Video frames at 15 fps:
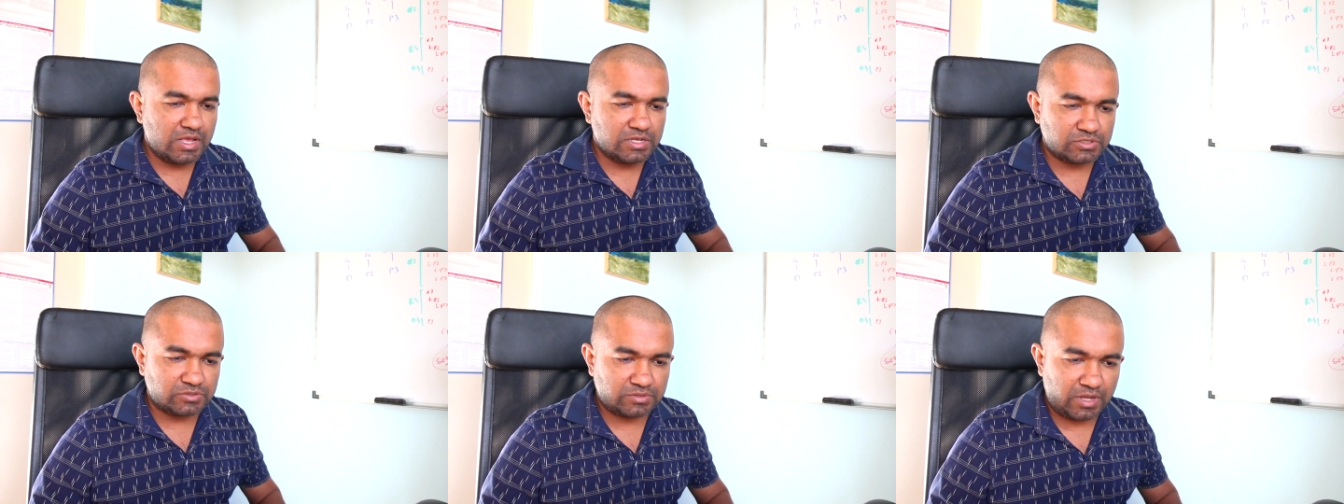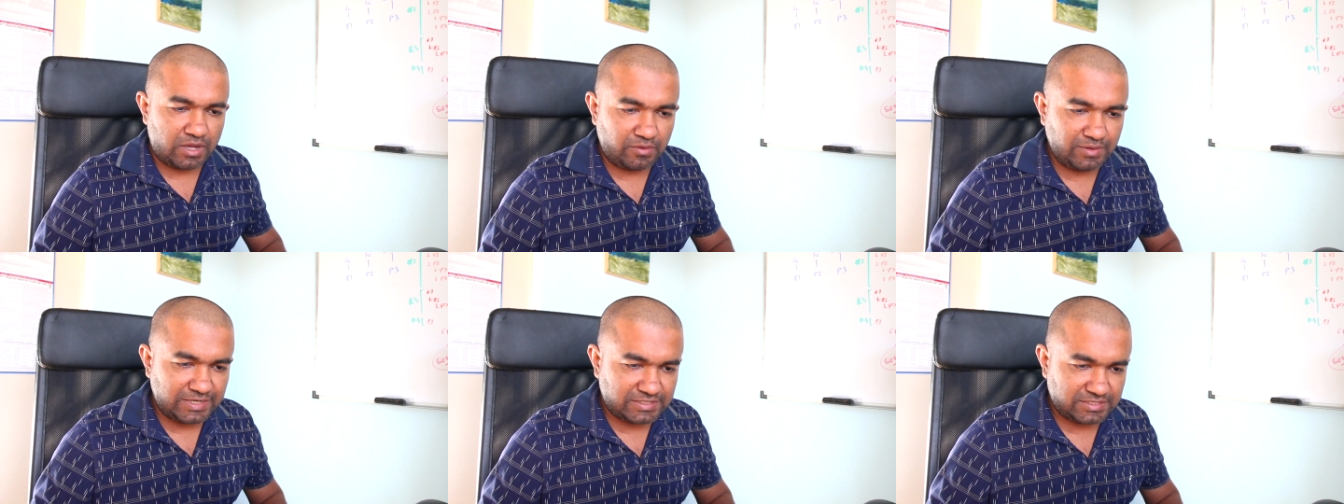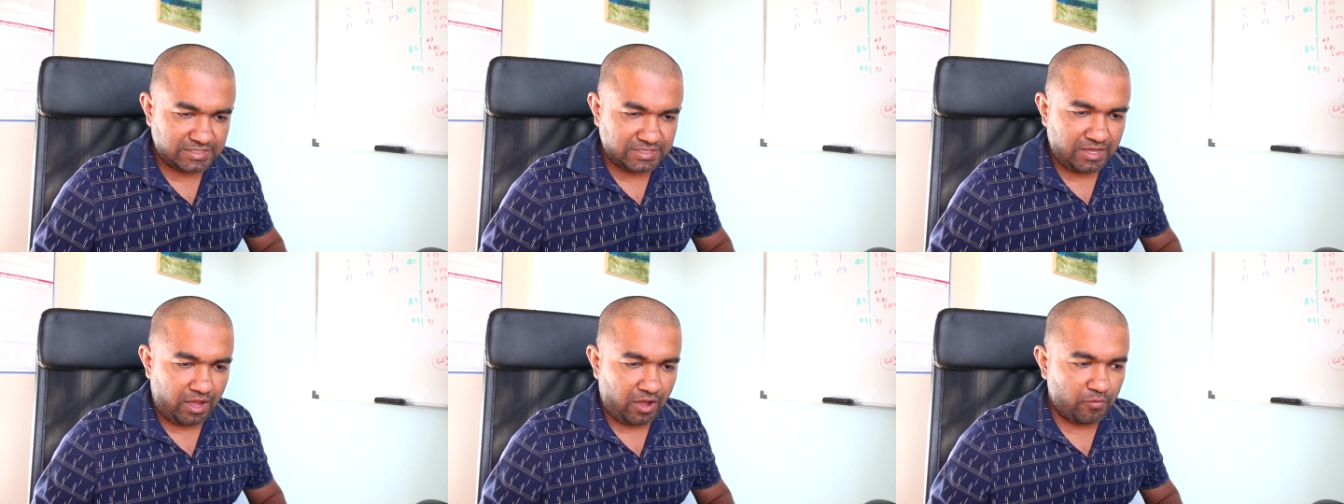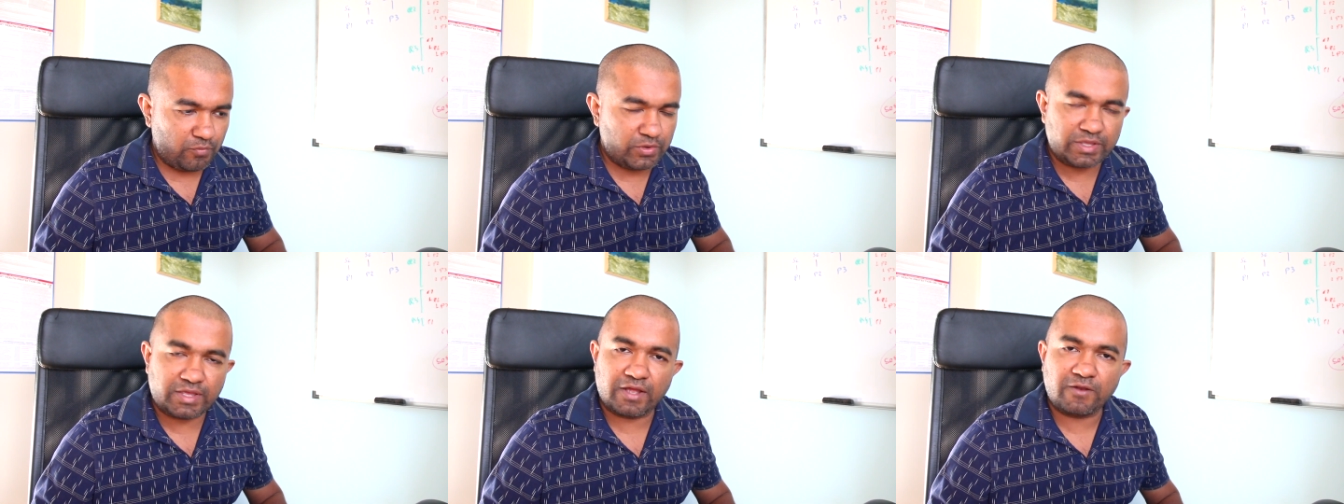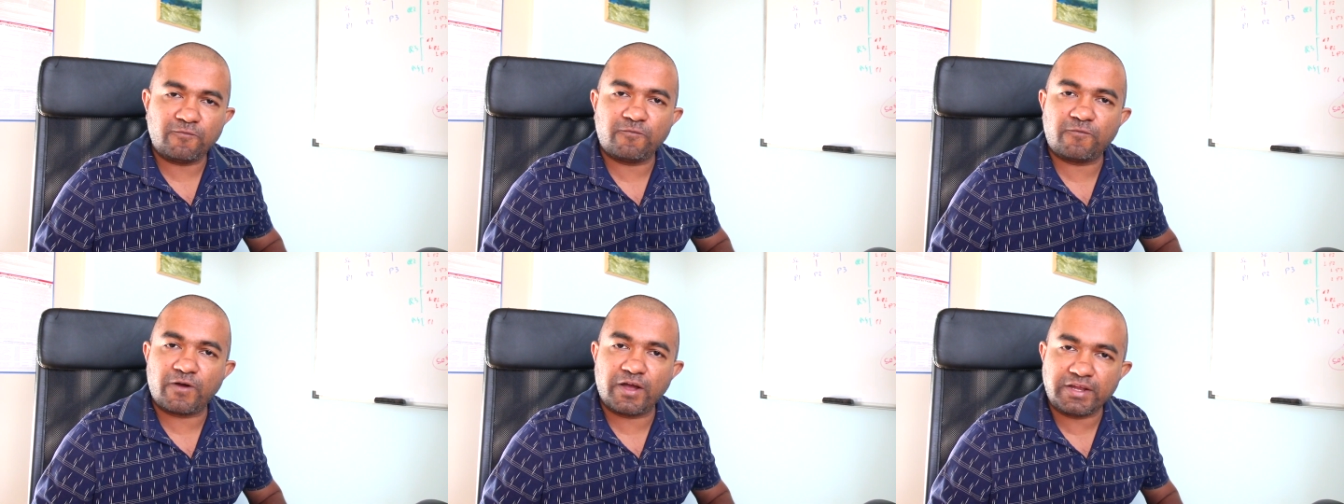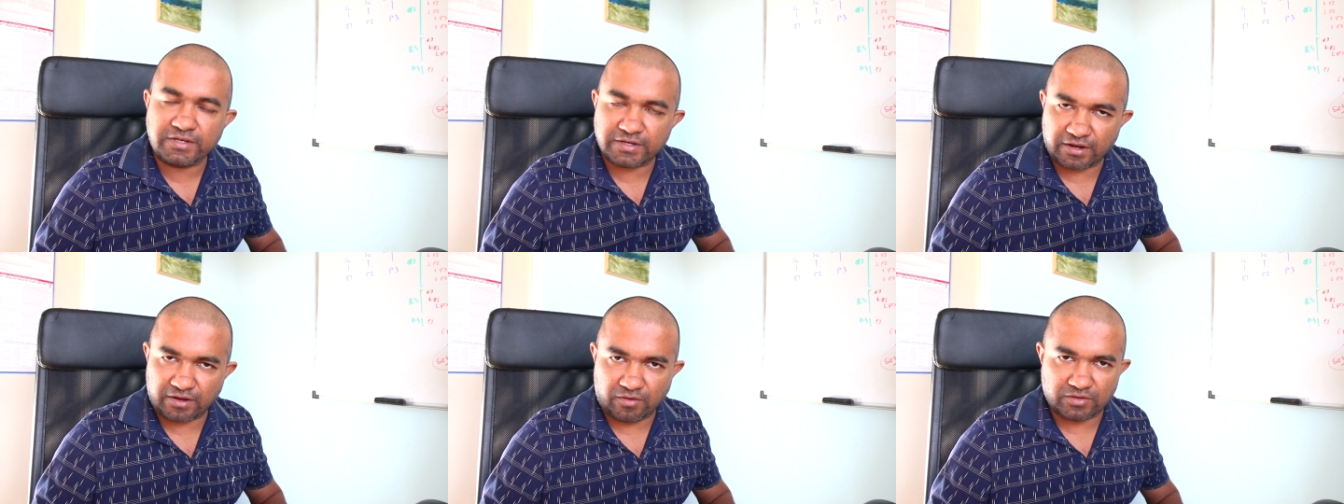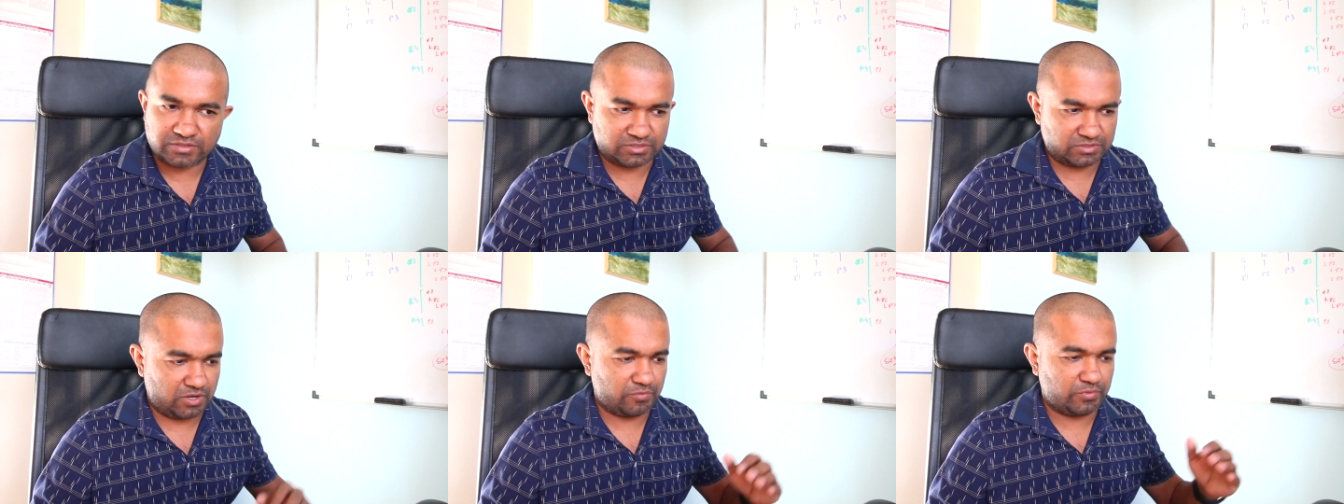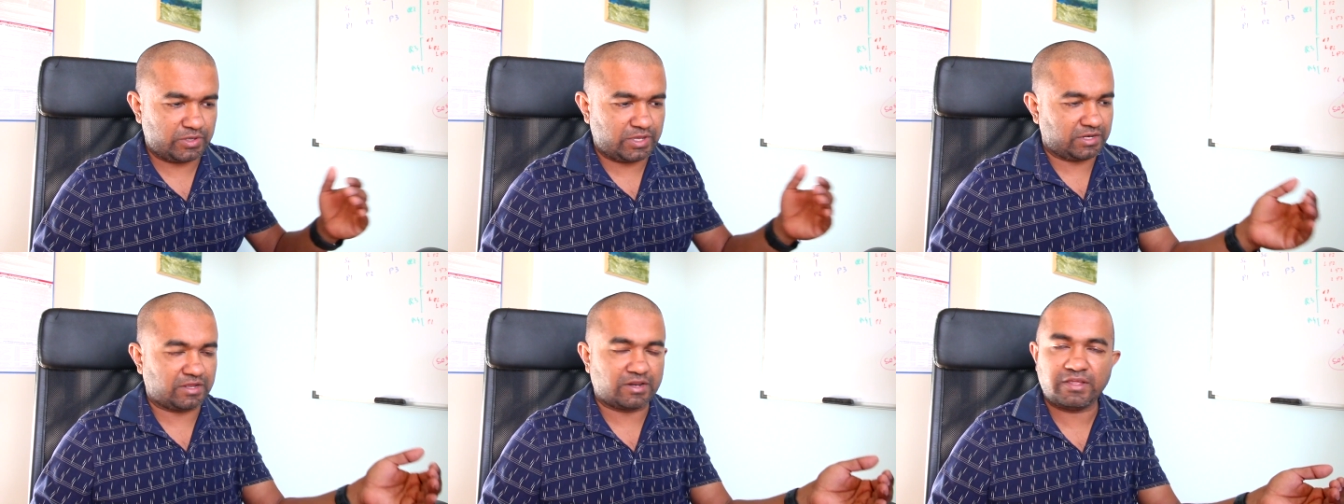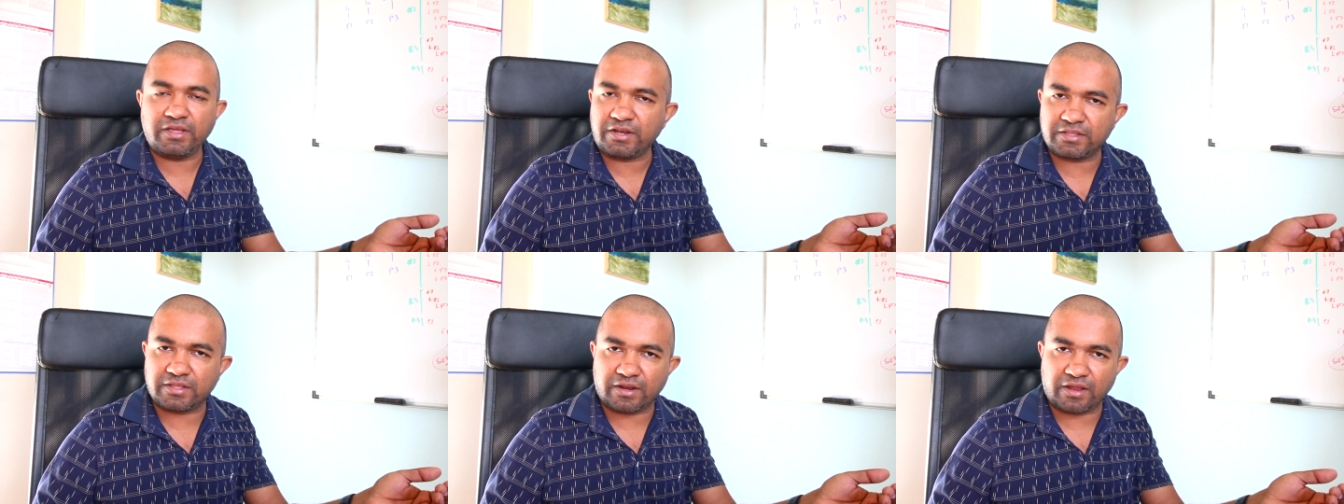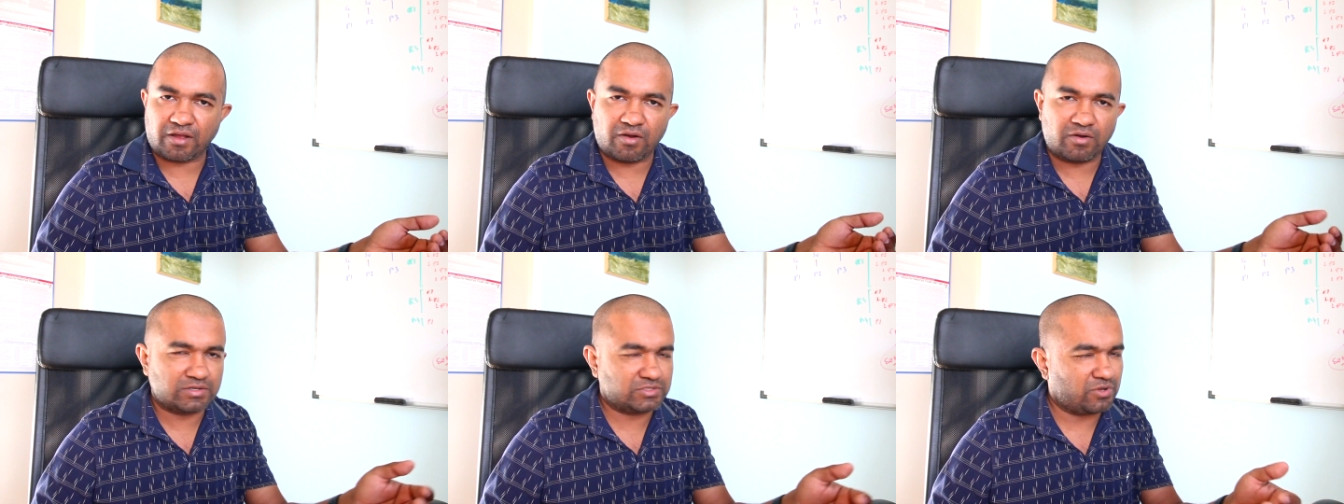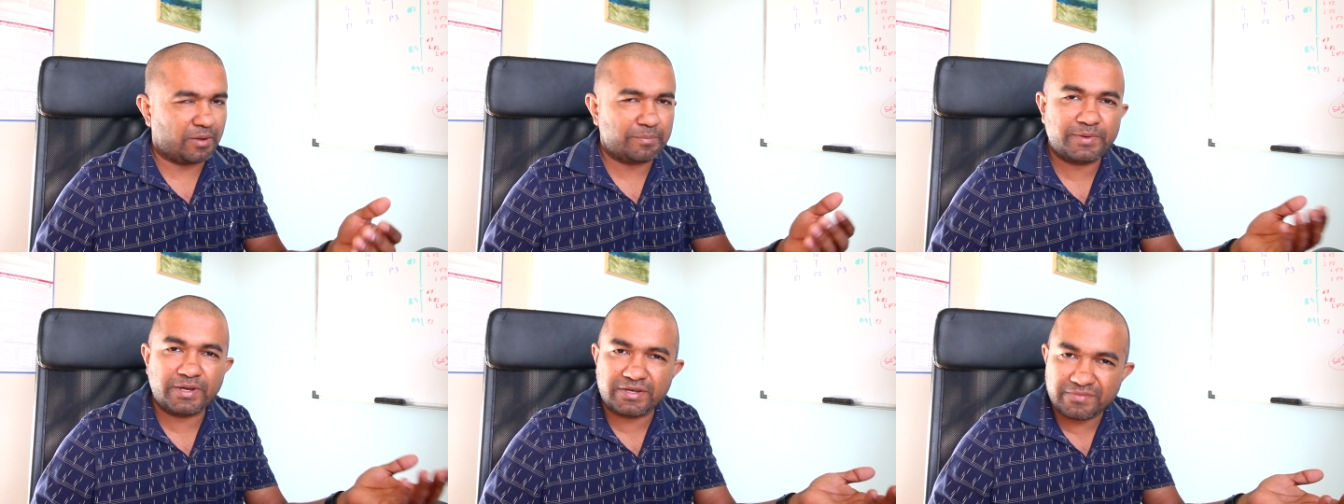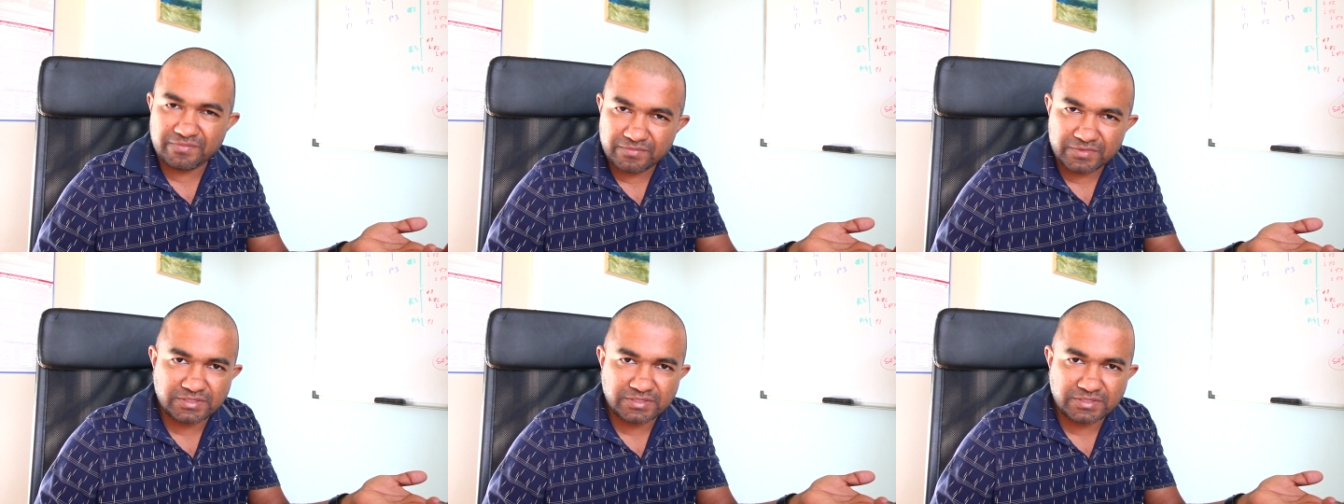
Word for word: so now let's see how we can find a record so now we can create the record so update